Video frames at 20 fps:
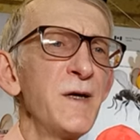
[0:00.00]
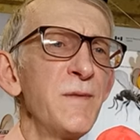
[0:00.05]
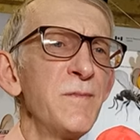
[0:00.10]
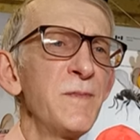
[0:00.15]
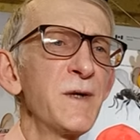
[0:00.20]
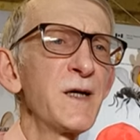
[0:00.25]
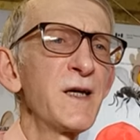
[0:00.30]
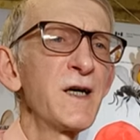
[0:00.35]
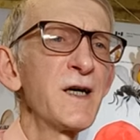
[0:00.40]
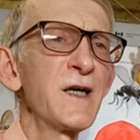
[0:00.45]

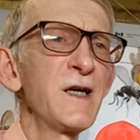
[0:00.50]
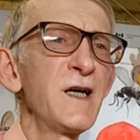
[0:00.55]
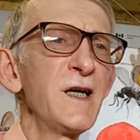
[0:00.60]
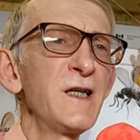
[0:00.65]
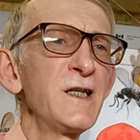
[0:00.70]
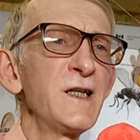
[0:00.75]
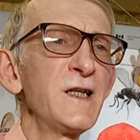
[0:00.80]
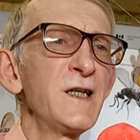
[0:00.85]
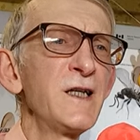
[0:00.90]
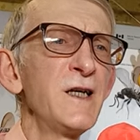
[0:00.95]

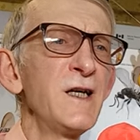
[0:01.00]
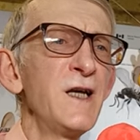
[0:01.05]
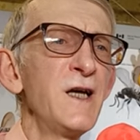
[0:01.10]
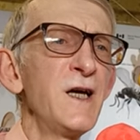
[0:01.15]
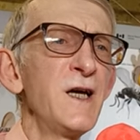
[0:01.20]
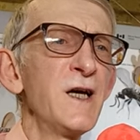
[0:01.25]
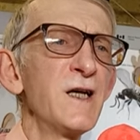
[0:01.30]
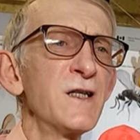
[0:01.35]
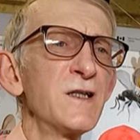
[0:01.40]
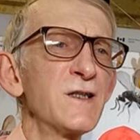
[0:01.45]
Megahelidae
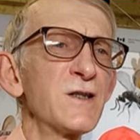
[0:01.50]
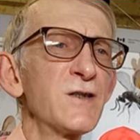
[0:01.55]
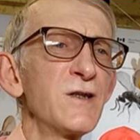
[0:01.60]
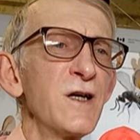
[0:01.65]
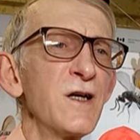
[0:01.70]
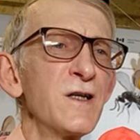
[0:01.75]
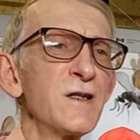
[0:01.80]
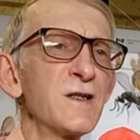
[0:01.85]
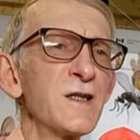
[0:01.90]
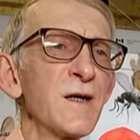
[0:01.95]

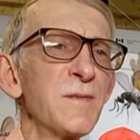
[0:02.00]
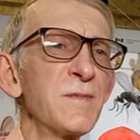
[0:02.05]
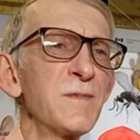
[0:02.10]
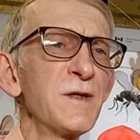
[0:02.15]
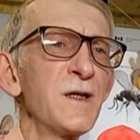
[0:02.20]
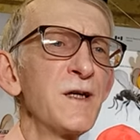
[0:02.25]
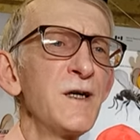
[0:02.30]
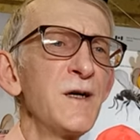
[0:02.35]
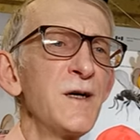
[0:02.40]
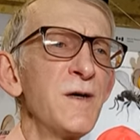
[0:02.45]
and
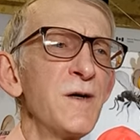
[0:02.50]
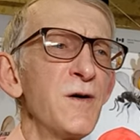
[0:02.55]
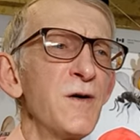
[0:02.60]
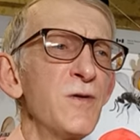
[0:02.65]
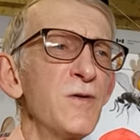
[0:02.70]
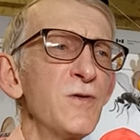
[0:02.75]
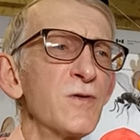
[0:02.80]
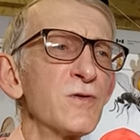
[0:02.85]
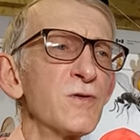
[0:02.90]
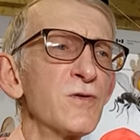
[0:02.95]
some
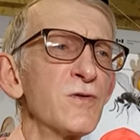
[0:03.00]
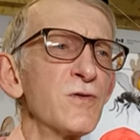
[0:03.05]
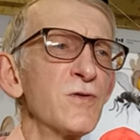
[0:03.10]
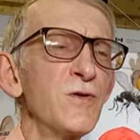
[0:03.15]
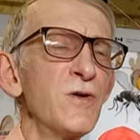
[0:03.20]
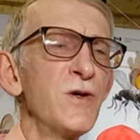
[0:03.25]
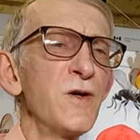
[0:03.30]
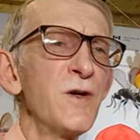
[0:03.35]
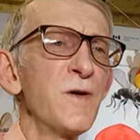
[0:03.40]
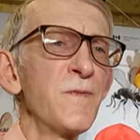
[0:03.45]

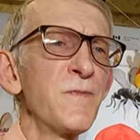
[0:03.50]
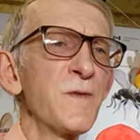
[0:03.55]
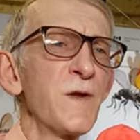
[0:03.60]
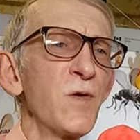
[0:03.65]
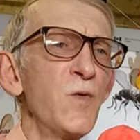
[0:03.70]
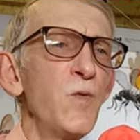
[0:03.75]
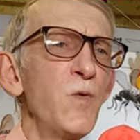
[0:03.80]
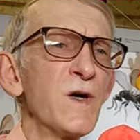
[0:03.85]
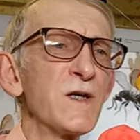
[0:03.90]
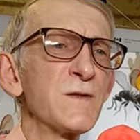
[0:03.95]
also
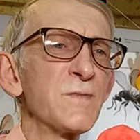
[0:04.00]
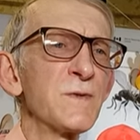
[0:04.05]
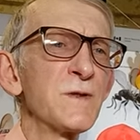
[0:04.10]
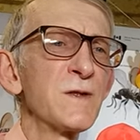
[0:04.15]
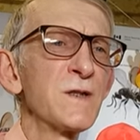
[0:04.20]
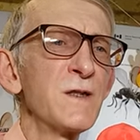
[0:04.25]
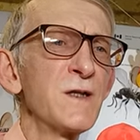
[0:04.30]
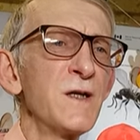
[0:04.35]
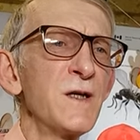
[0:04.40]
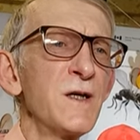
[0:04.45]

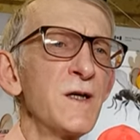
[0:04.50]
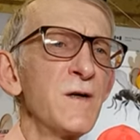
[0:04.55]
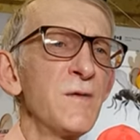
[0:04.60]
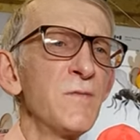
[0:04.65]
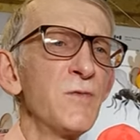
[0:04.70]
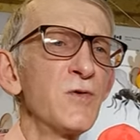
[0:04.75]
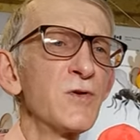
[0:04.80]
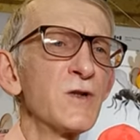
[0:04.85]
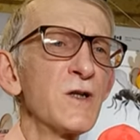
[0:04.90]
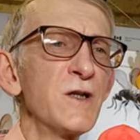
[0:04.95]
wasps,
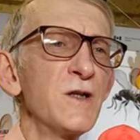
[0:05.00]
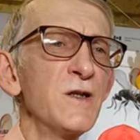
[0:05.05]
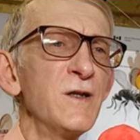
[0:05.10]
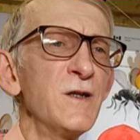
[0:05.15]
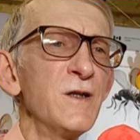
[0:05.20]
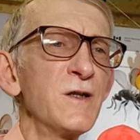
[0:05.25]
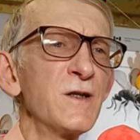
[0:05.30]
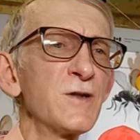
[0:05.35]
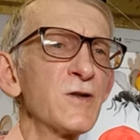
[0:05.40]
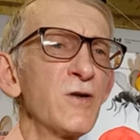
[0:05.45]

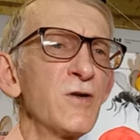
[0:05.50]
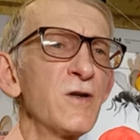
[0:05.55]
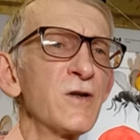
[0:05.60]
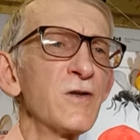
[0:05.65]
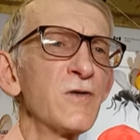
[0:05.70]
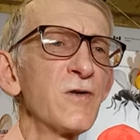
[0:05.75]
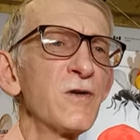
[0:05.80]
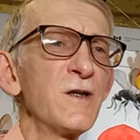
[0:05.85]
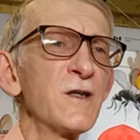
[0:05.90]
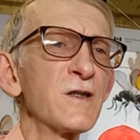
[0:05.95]
mostly
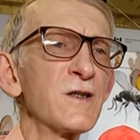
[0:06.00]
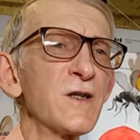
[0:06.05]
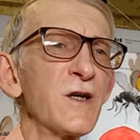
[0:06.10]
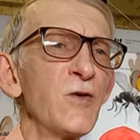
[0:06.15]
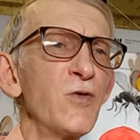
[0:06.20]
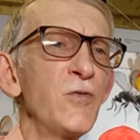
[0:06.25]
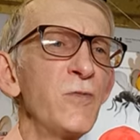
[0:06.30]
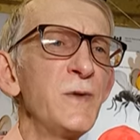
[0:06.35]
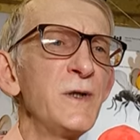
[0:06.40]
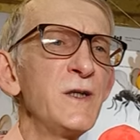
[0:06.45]
solitary as
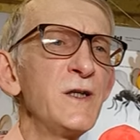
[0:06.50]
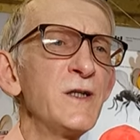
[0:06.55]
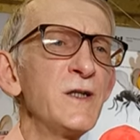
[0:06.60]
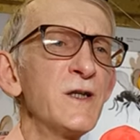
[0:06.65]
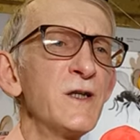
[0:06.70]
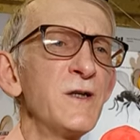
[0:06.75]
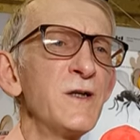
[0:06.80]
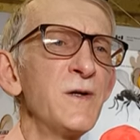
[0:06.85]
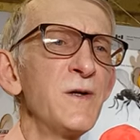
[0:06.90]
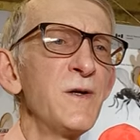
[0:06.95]

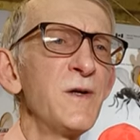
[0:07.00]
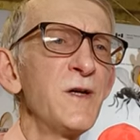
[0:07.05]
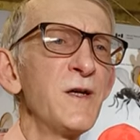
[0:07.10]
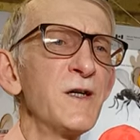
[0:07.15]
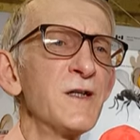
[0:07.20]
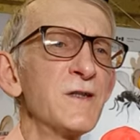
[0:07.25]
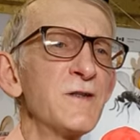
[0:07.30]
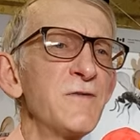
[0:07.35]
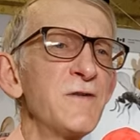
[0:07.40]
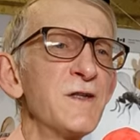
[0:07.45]
Euminidae
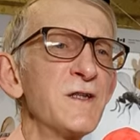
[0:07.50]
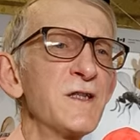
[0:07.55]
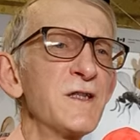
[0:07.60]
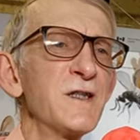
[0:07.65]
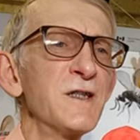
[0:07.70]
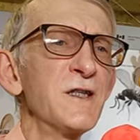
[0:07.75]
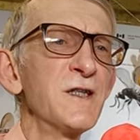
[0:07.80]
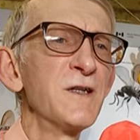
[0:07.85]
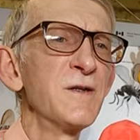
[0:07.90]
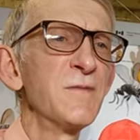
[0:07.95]
and
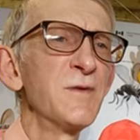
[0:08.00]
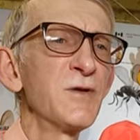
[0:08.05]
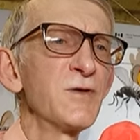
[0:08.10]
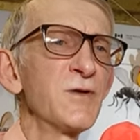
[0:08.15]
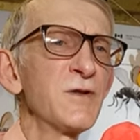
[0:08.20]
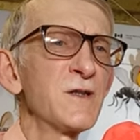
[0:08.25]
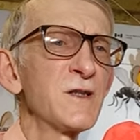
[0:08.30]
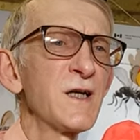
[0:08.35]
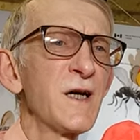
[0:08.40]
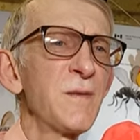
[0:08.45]
Sphecidae,
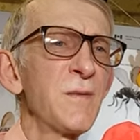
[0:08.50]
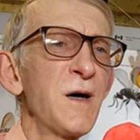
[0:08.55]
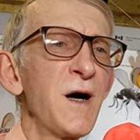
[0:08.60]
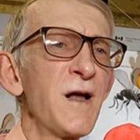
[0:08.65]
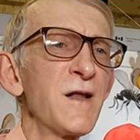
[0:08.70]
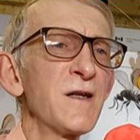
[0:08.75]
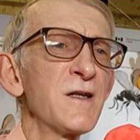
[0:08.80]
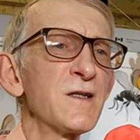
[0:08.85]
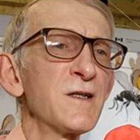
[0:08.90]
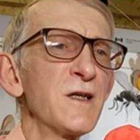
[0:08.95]
but some
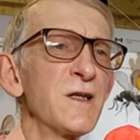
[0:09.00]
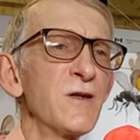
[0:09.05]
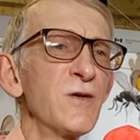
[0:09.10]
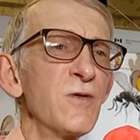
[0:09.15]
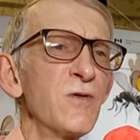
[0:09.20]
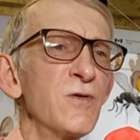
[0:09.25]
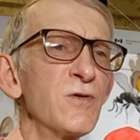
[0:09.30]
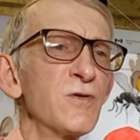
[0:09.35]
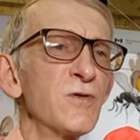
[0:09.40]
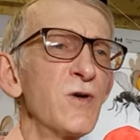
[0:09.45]
others
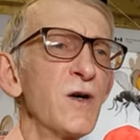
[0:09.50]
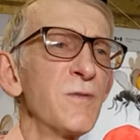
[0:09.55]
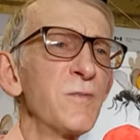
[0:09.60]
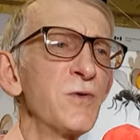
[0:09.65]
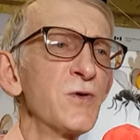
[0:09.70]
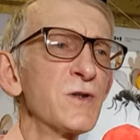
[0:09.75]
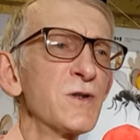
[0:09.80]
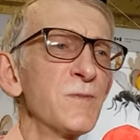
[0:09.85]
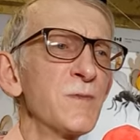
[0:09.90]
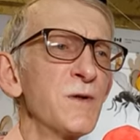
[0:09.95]
also are
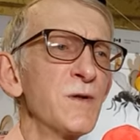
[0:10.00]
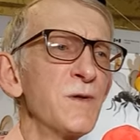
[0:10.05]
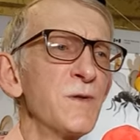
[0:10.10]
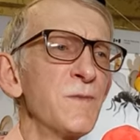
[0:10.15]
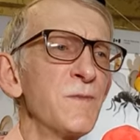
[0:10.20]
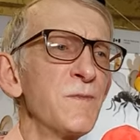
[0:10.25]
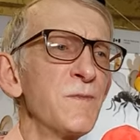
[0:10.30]
possible.